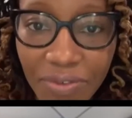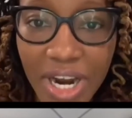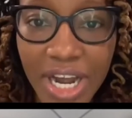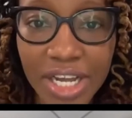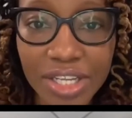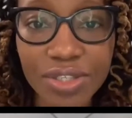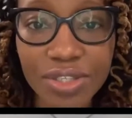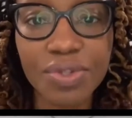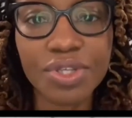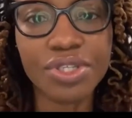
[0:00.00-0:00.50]
So
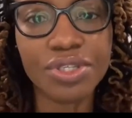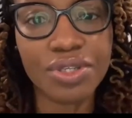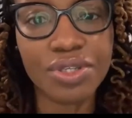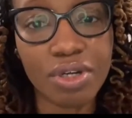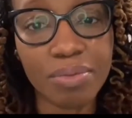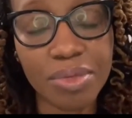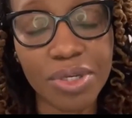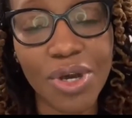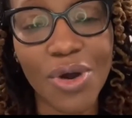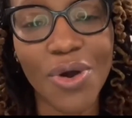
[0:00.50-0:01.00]
this is going to be
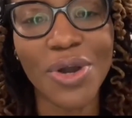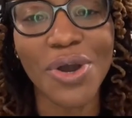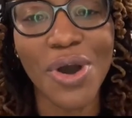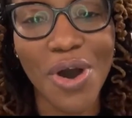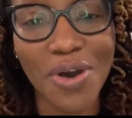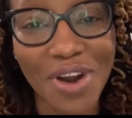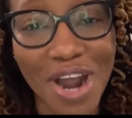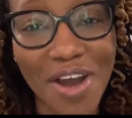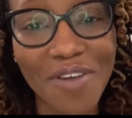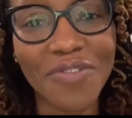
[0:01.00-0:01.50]
going on
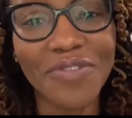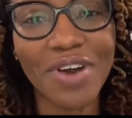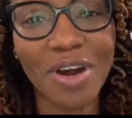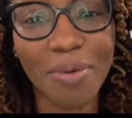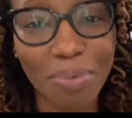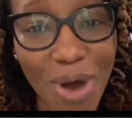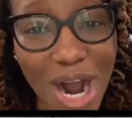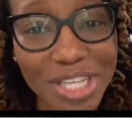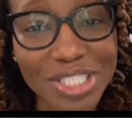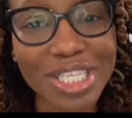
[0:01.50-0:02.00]
a
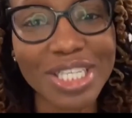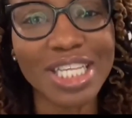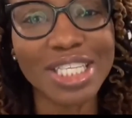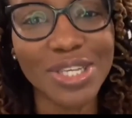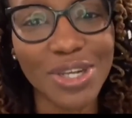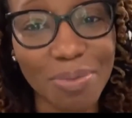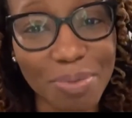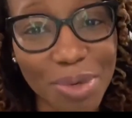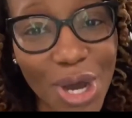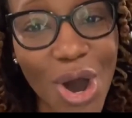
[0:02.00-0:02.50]
project that's going to be
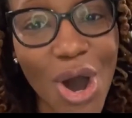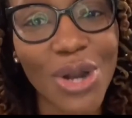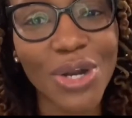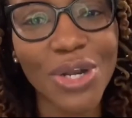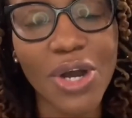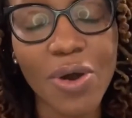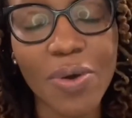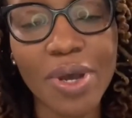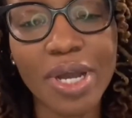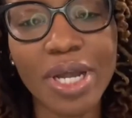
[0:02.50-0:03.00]

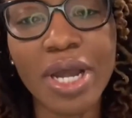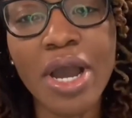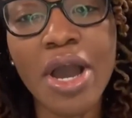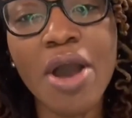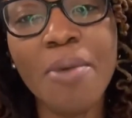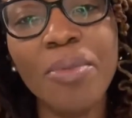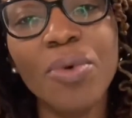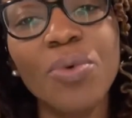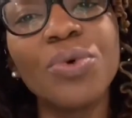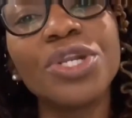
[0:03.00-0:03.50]
ongoing. But
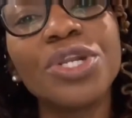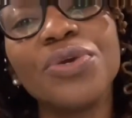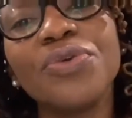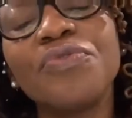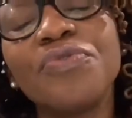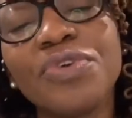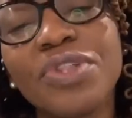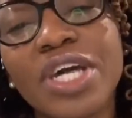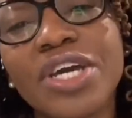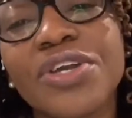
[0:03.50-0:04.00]
what do you feel
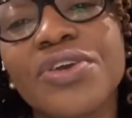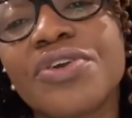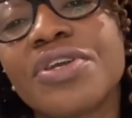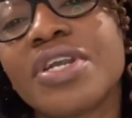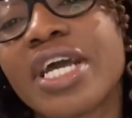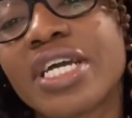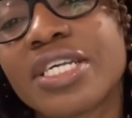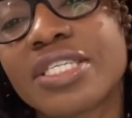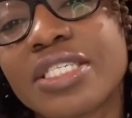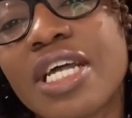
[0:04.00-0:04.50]
like your next
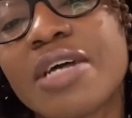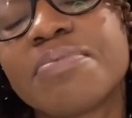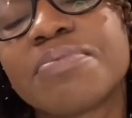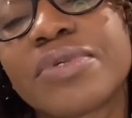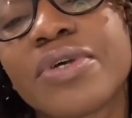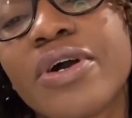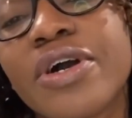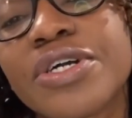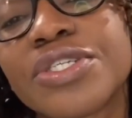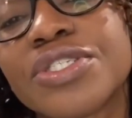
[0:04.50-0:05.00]
steps are
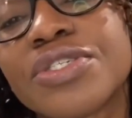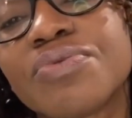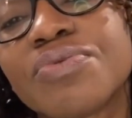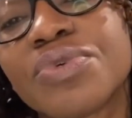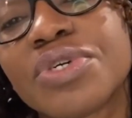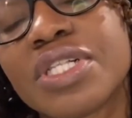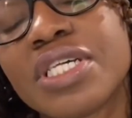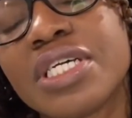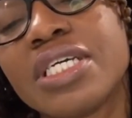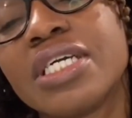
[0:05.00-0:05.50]
to
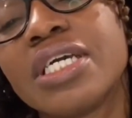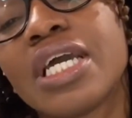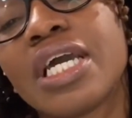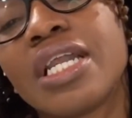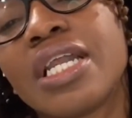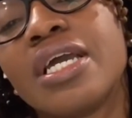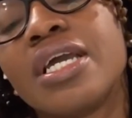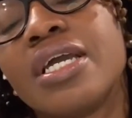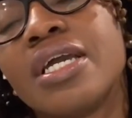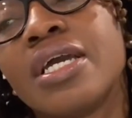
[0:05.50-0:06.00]
really
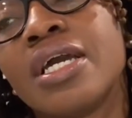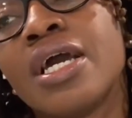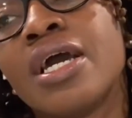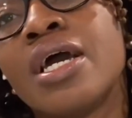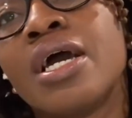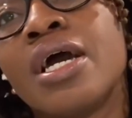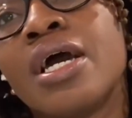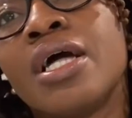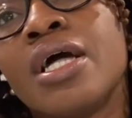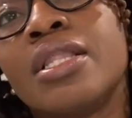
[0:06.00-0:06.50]
getting
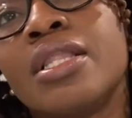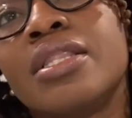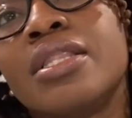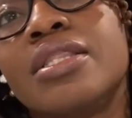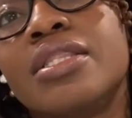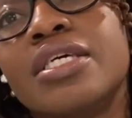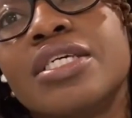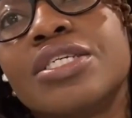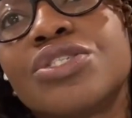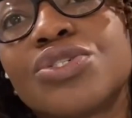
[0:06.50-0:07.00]
this
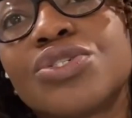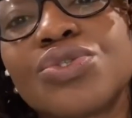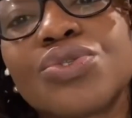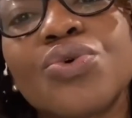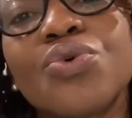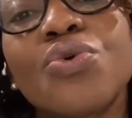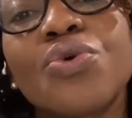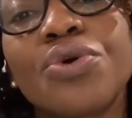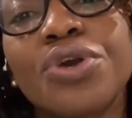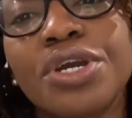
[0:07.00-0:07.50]

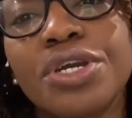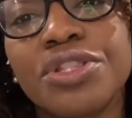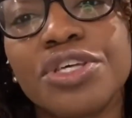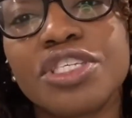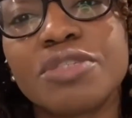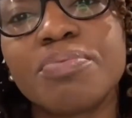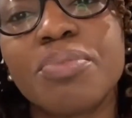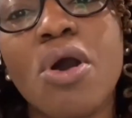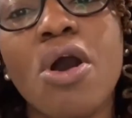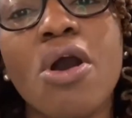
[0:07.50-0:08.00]
story, this
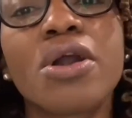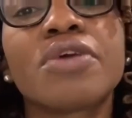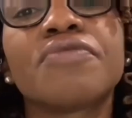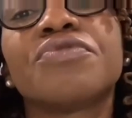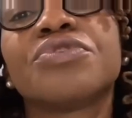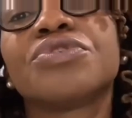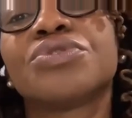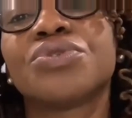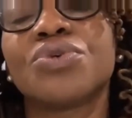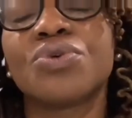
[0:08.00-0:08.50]
part of the
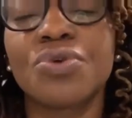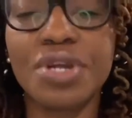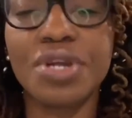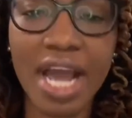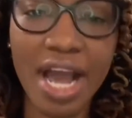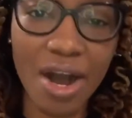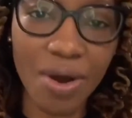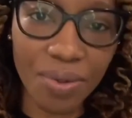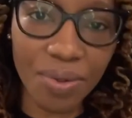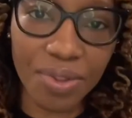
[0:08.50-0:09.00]
story, out
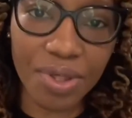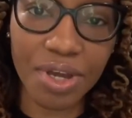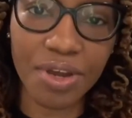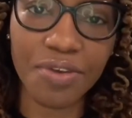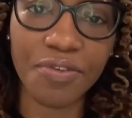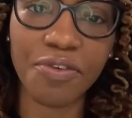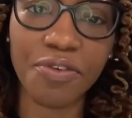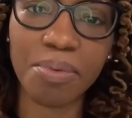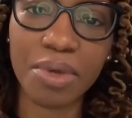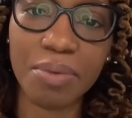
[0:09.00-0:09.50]
there for
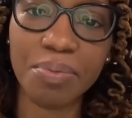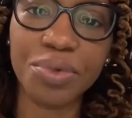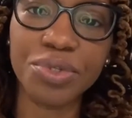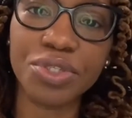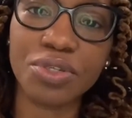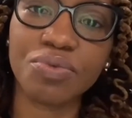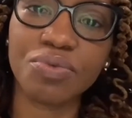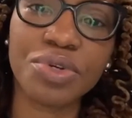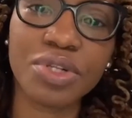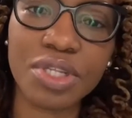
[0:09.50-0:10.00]
people to
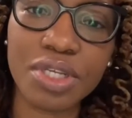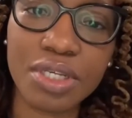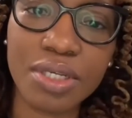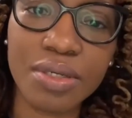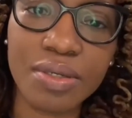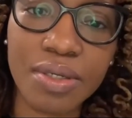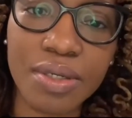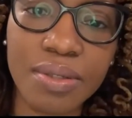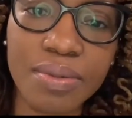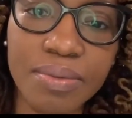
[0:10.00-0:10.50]
really
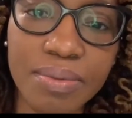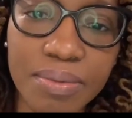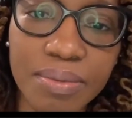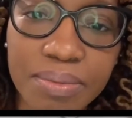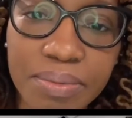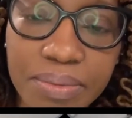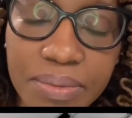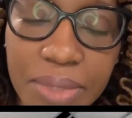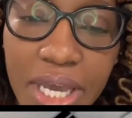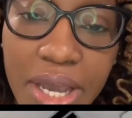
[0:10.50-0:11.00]

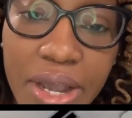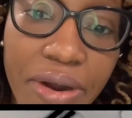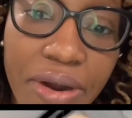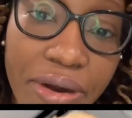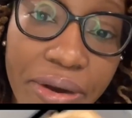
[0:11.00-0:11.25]
hear?